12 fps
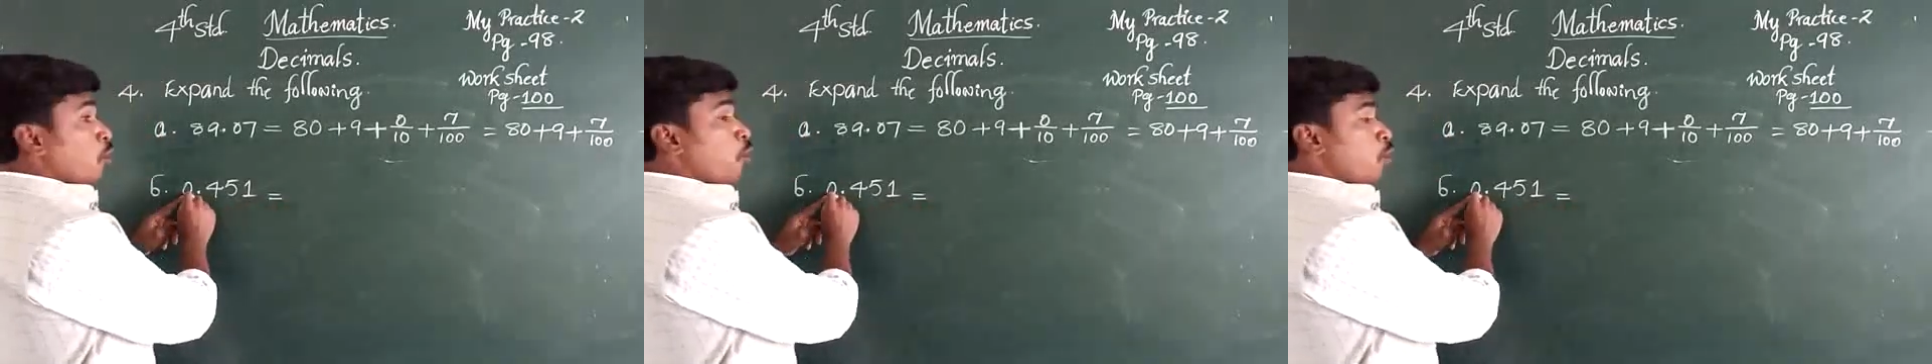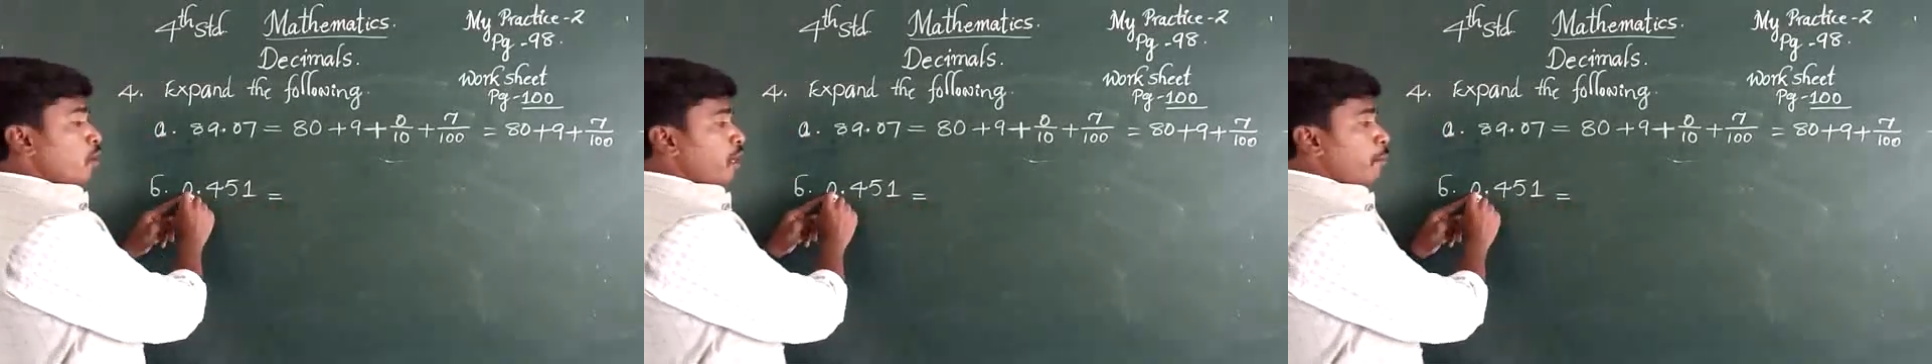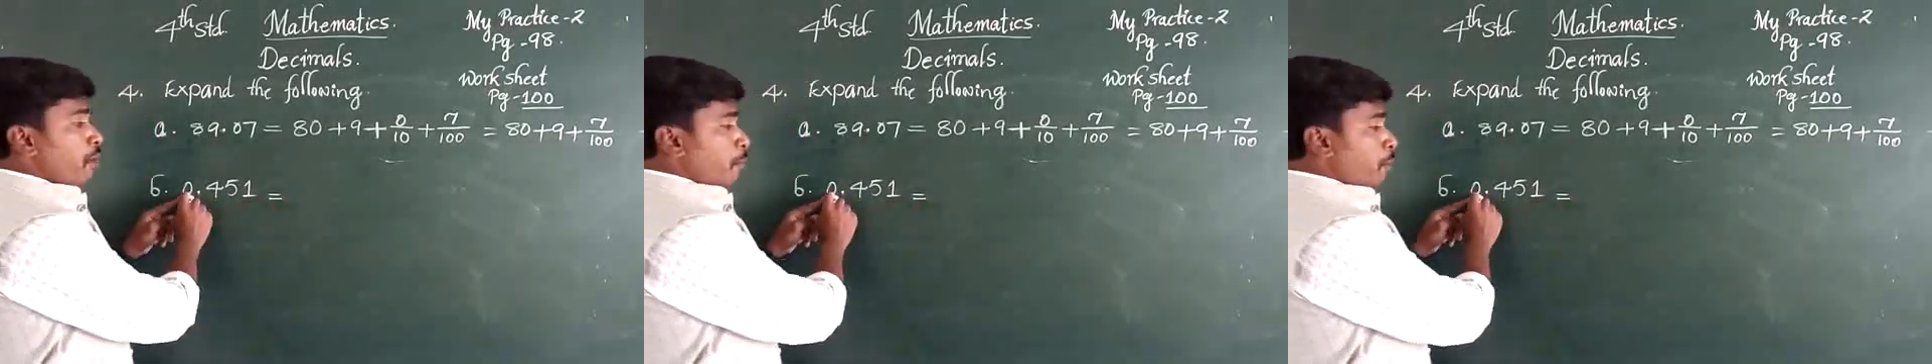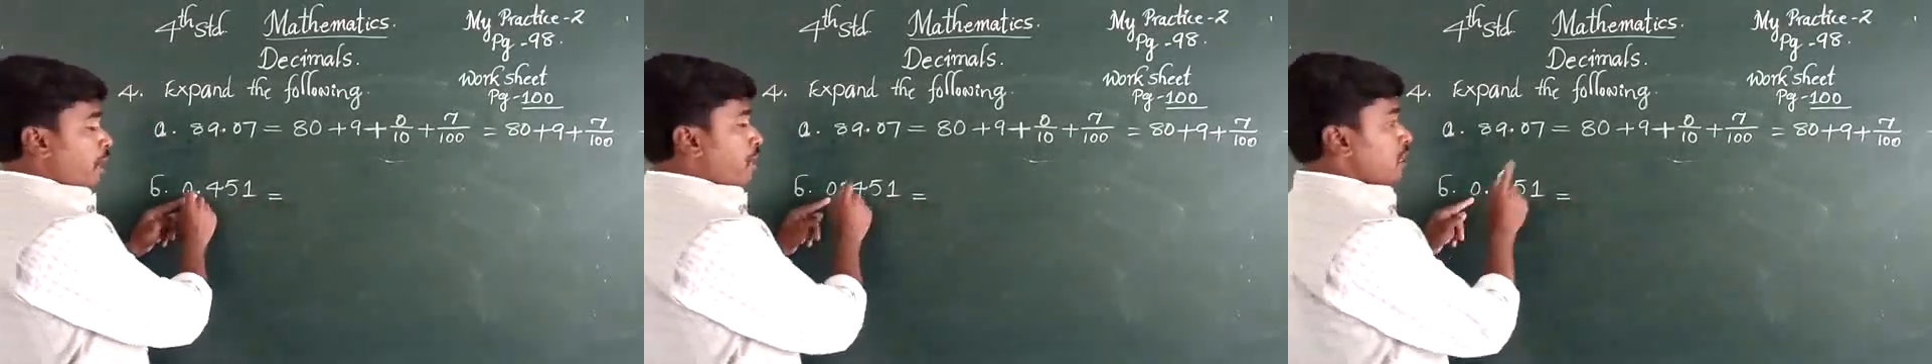whole number
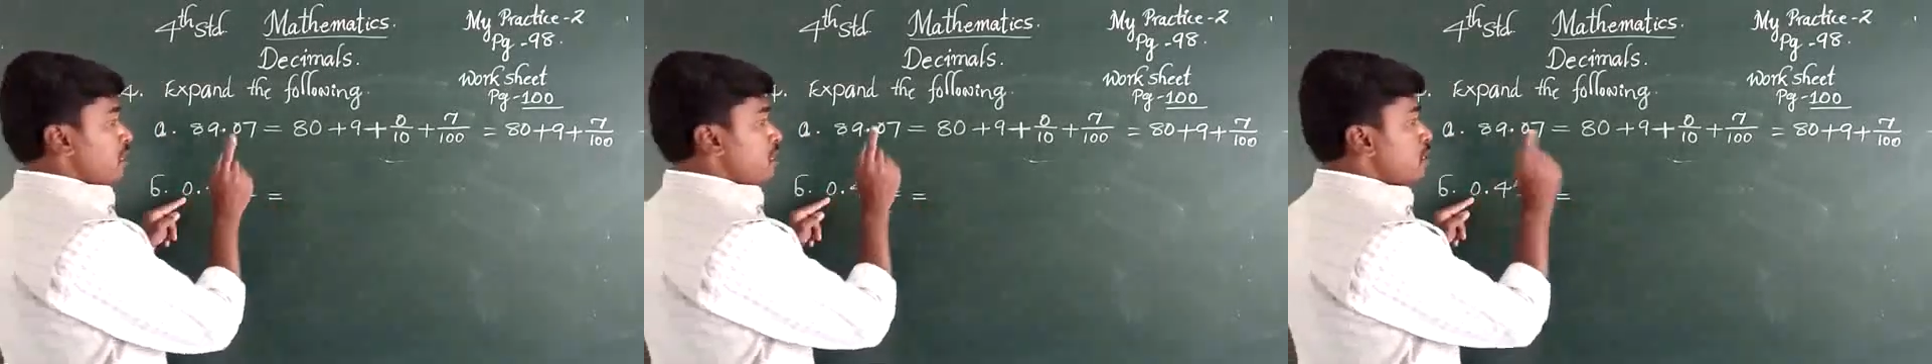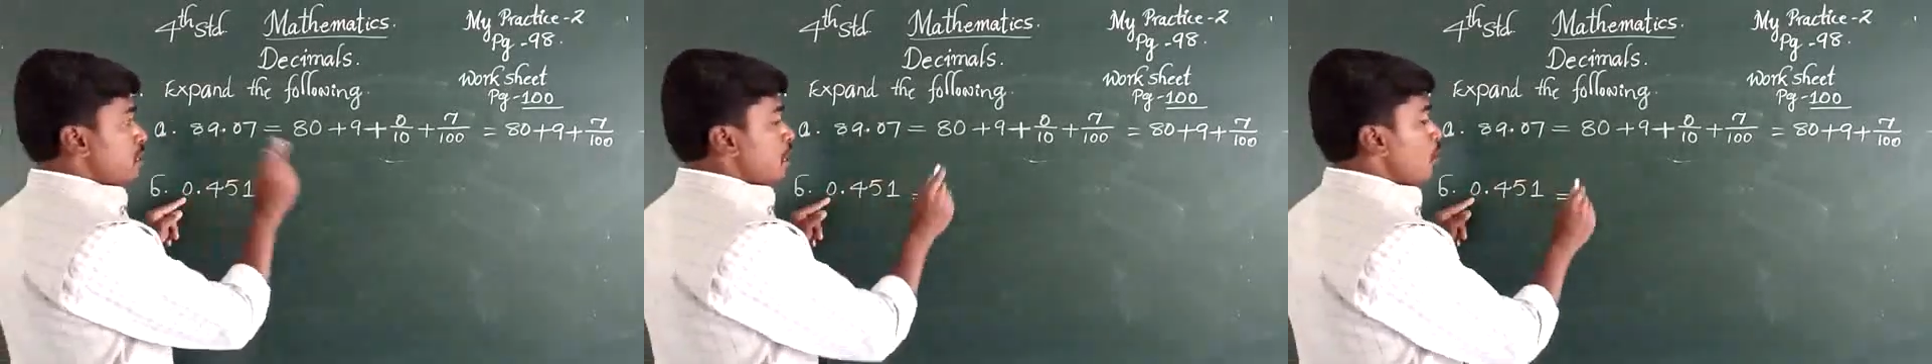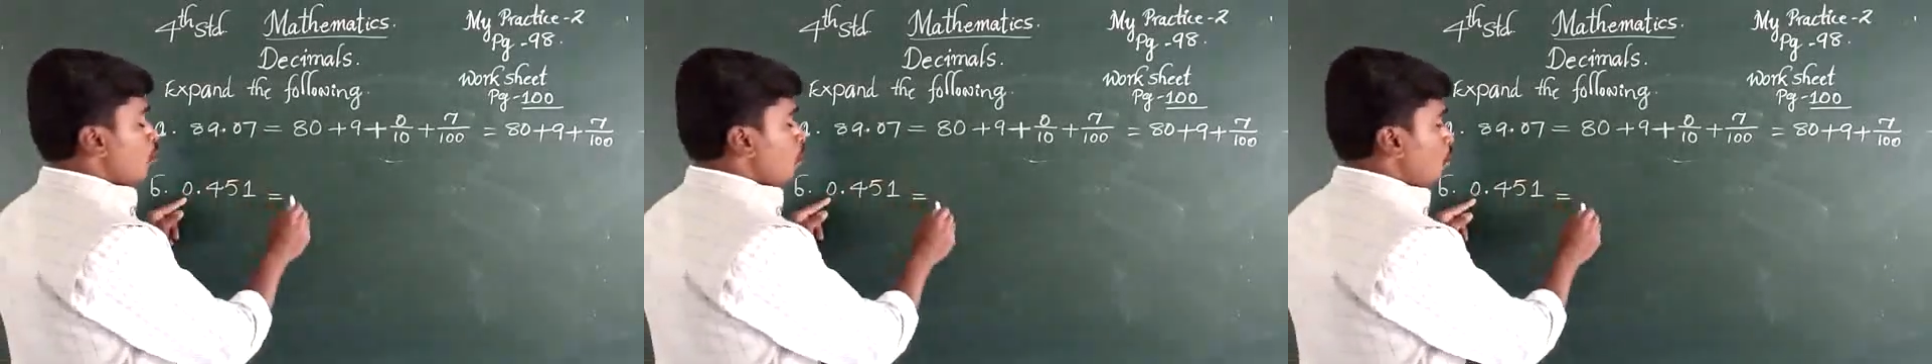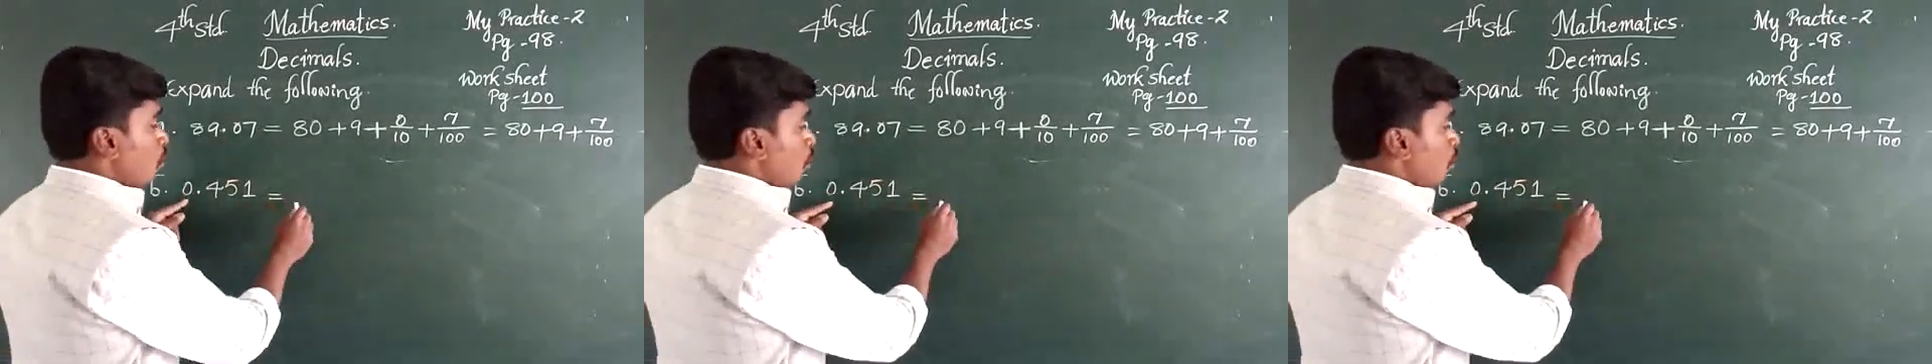part is 0.